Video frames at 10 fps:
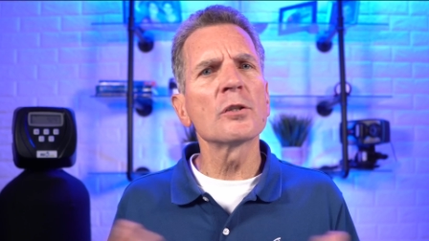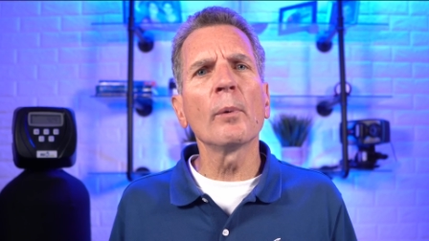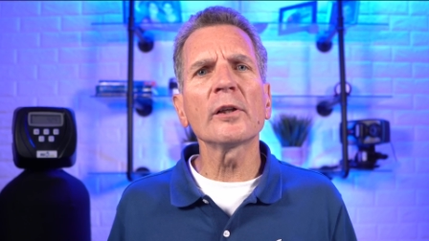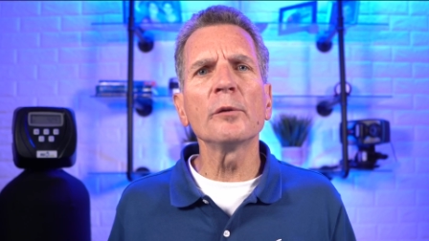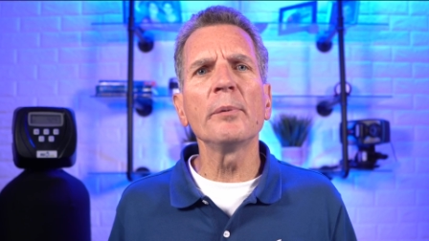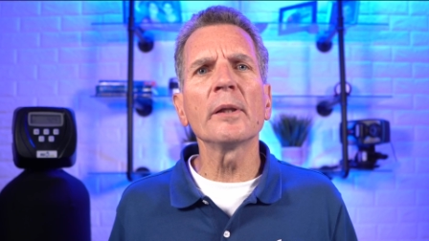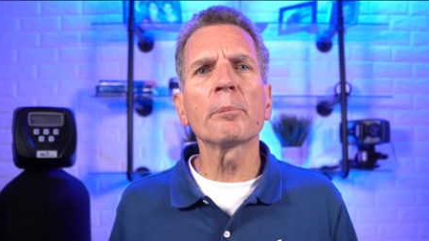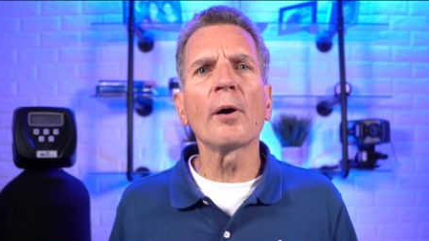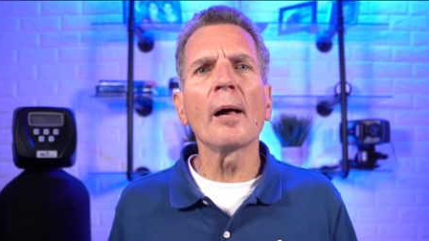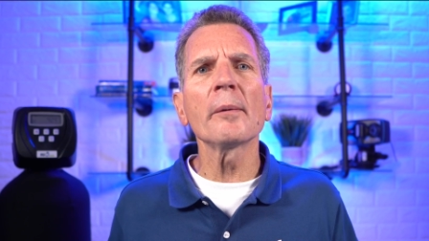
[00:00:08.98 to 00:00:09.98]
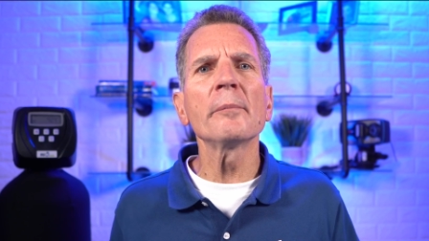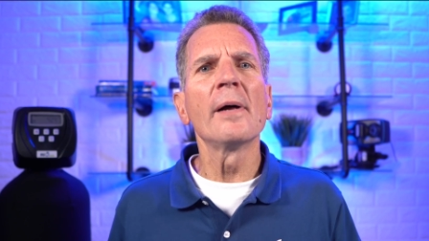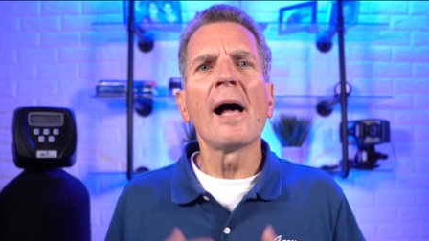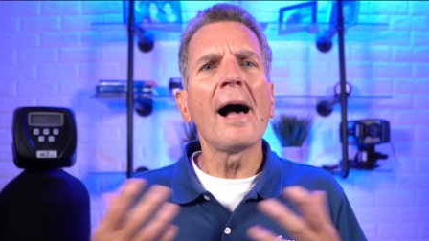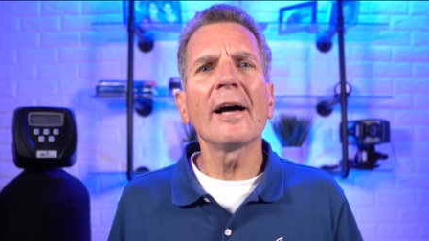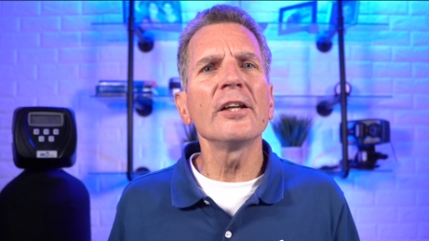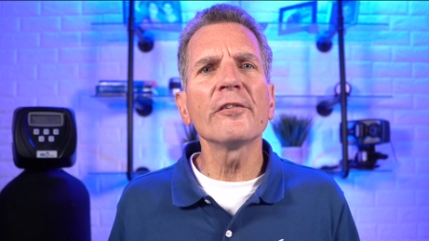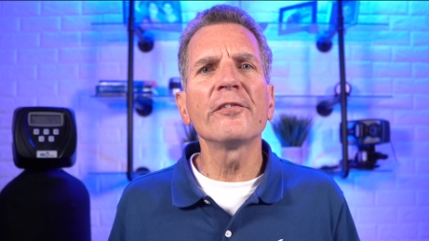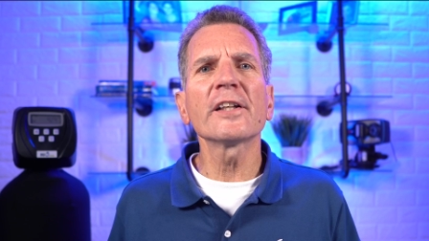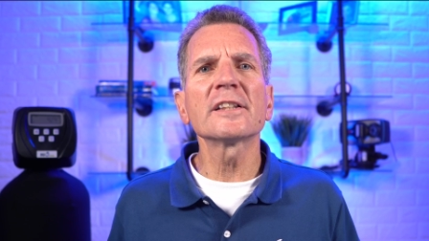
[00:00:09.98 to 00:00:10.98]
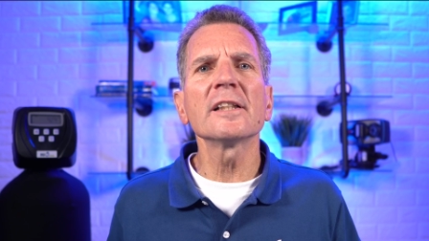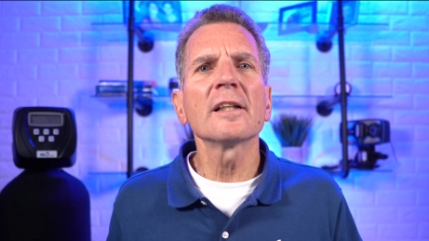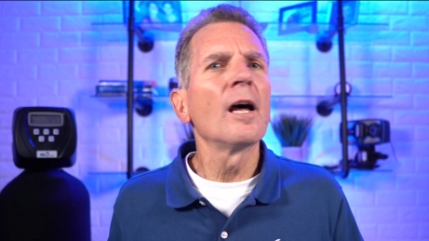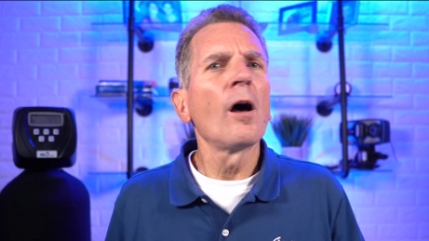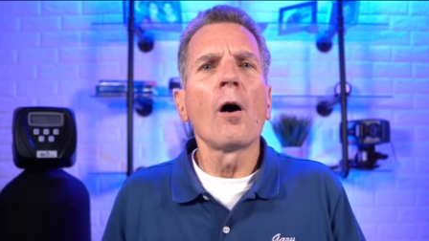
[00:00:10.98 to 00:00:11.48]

So what could be the problem? How do you fix it?